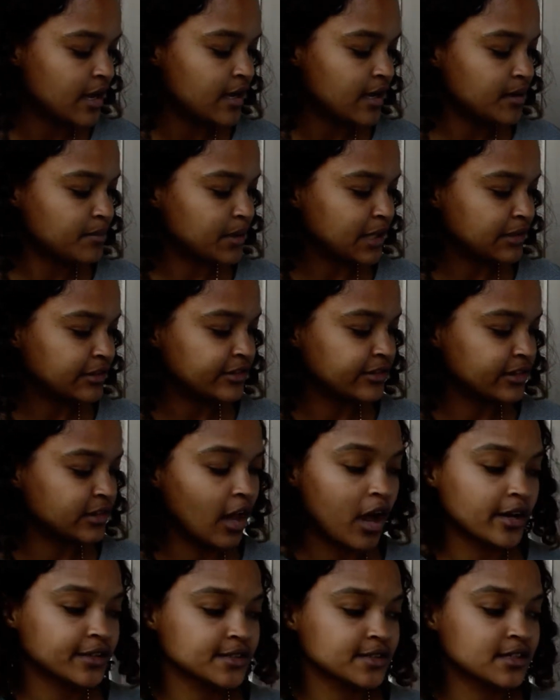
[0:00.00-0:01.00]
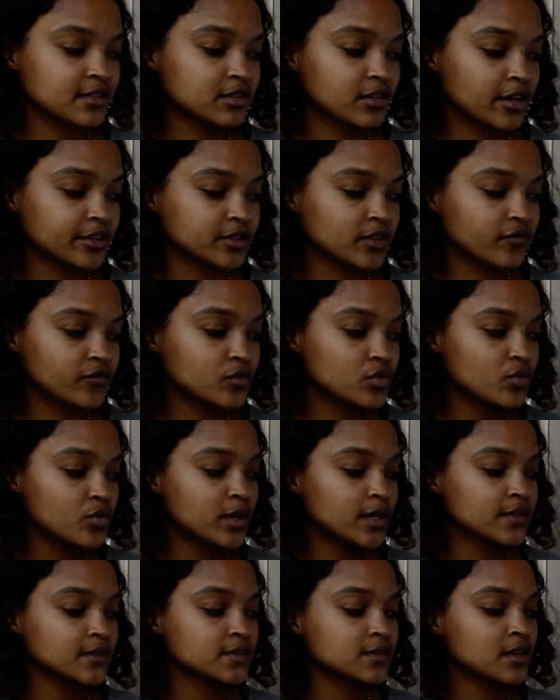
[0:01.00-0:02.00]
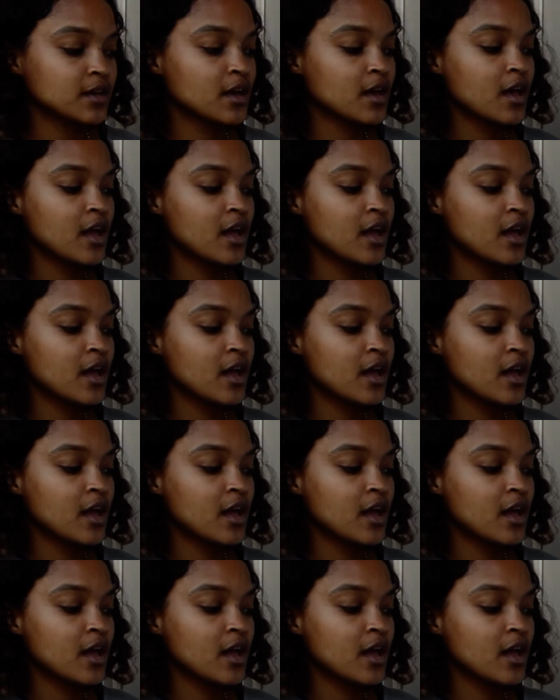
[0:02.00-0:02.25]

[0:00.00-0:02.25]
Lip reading: It made lots and lots of noise